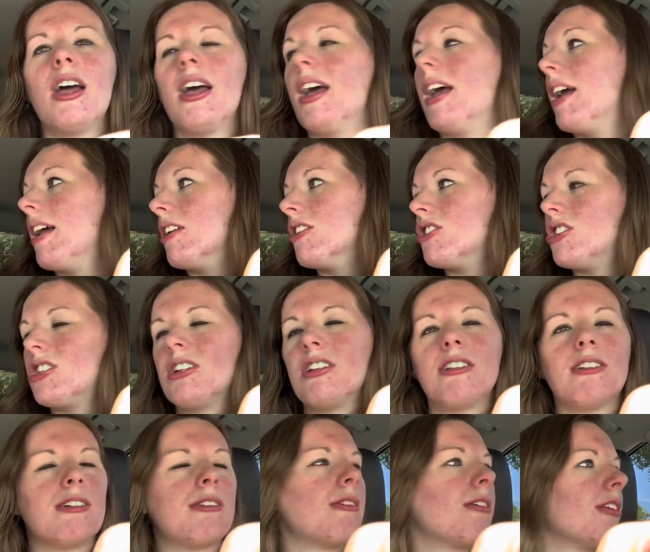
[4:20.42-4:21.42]
and she
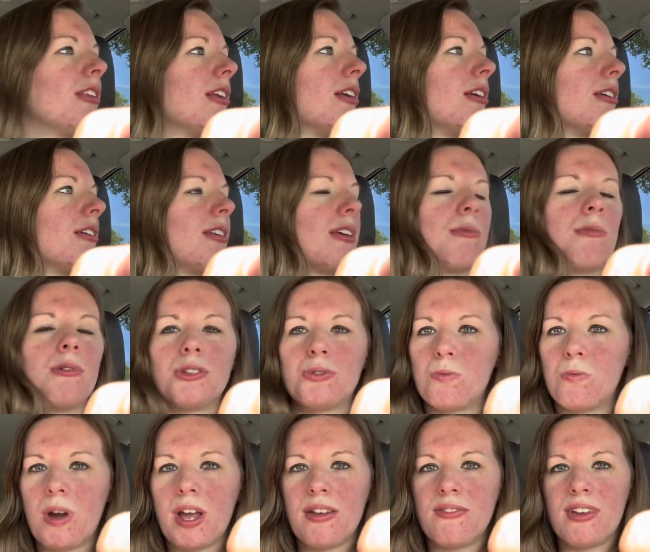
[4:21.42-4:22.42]
literally was
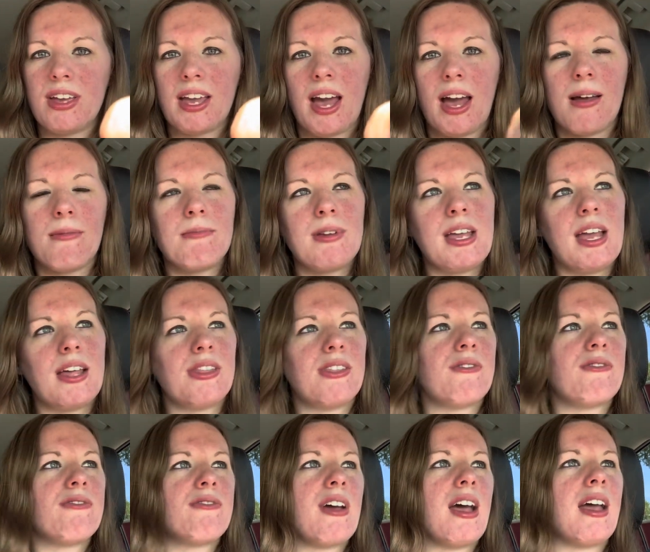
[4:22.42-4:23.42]
waving at me at the
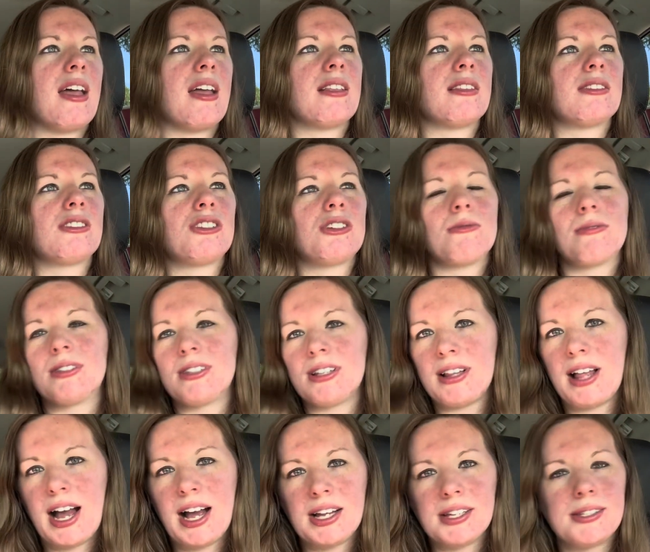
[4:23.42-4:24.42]
fence. She was the
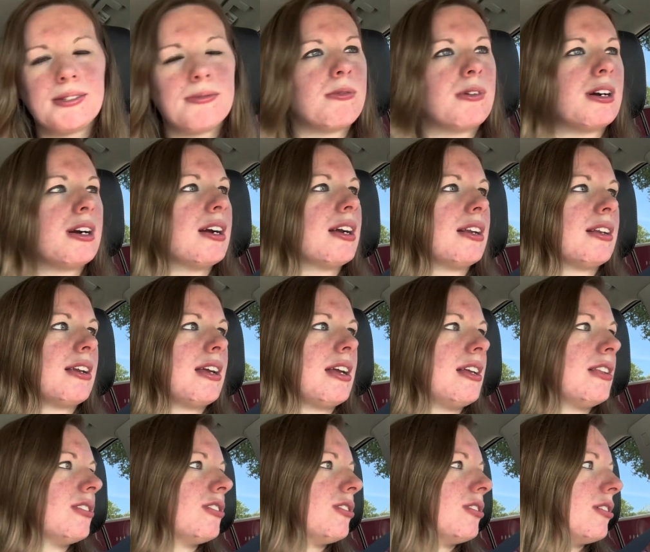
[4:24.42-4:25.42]
last one
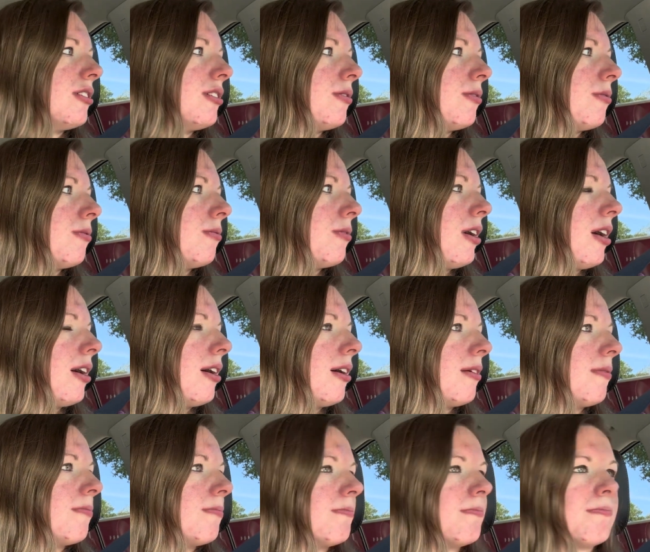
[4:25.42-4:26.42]
into
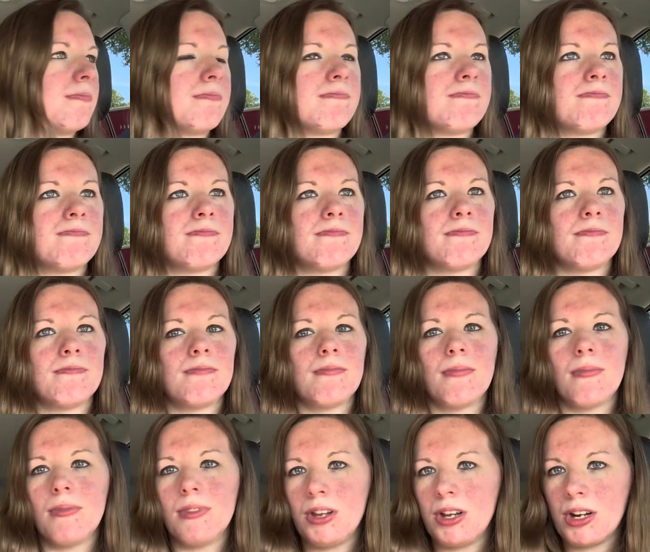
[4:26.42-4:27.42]

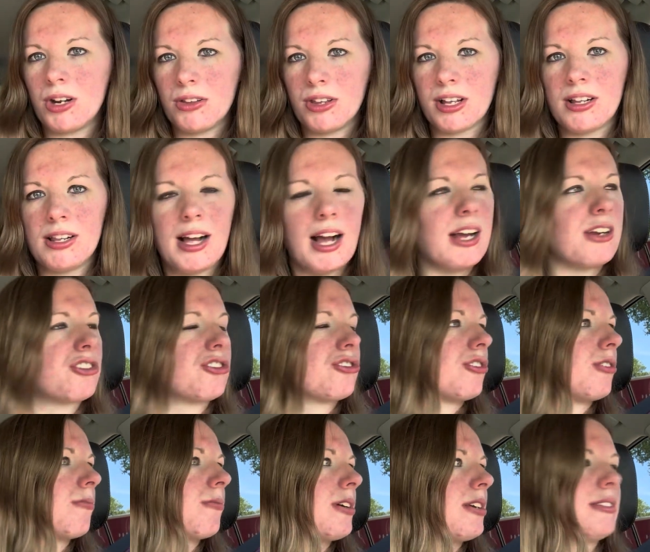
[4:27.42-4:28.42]
you know, the
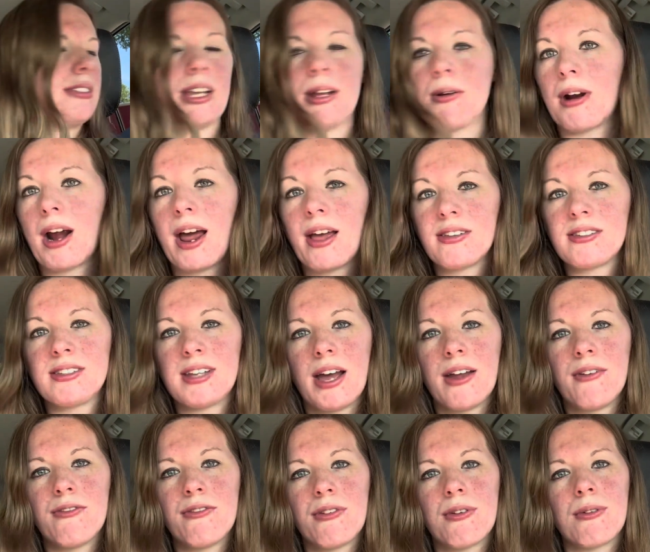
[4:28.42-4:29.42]
classroom, because they were
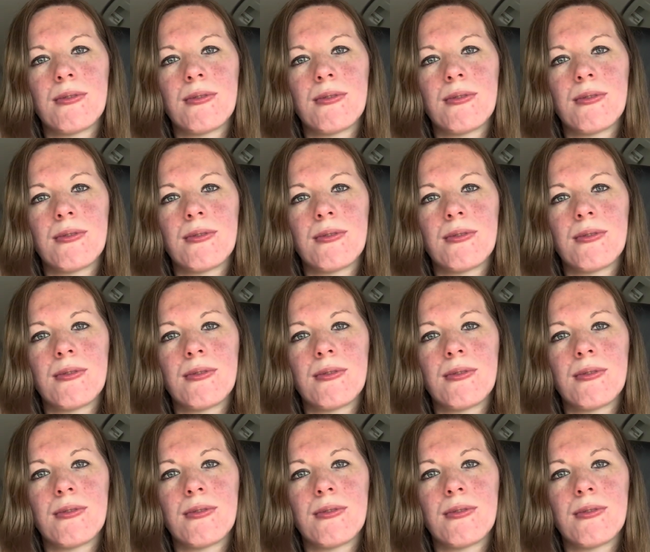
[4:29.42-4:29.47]
outside for a